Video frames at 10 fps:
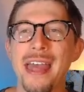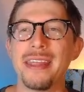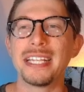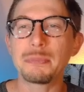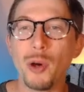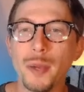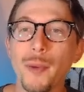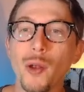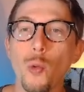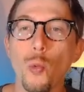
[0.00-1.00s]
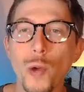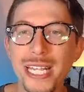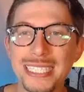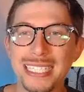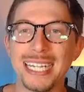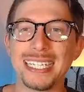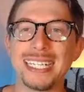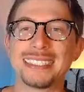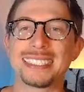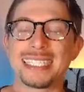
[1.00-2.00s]
this Pokemon wins
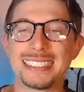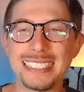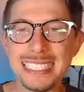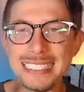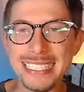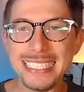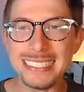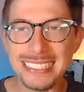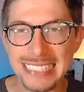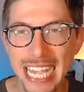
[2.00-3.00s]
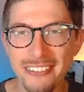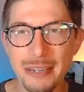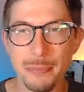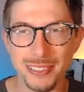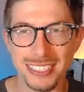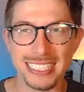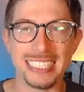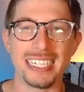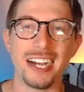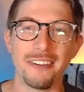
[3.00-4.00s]
against
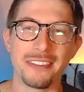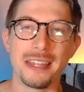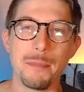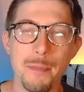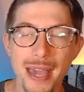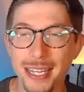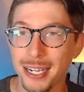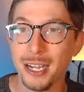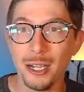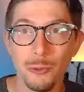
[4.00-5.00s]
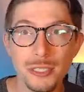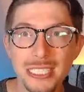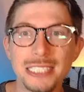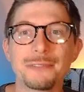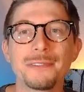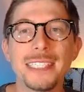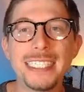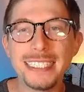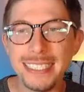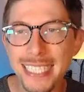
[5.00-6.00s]
67% of the meta, which is
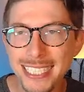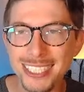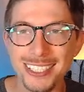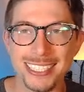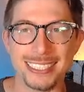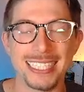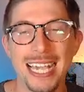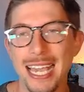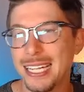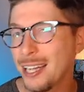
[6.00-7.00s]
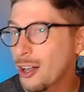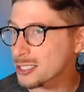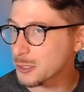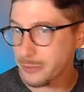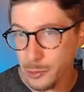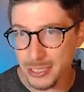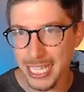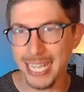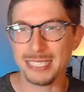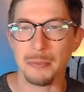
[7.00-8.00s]
ridiculous. And it also, of course,
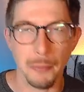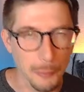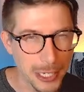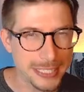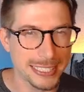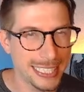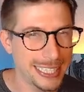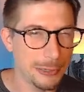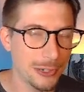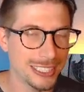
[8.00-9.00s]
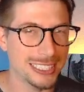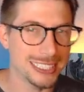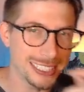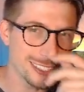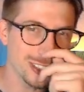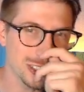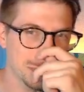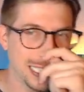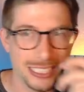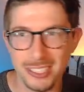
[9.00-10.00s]
has wins in the 1s and
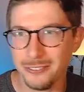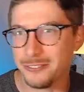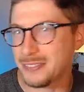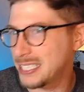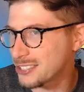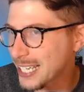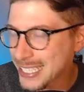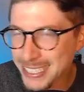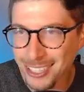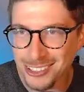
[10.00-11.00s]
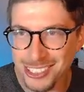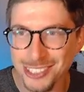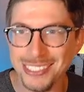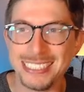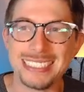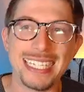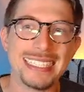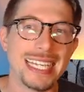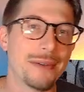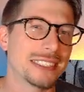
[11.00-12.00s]
0s because of the Dragon Tails do
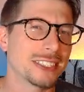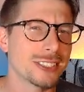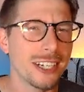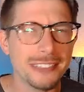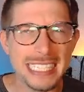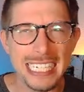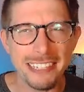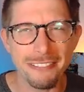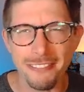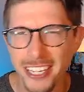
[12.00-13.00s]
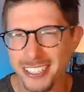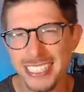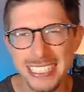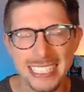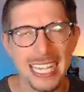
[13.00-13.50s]
insane damage. There's not really any fairies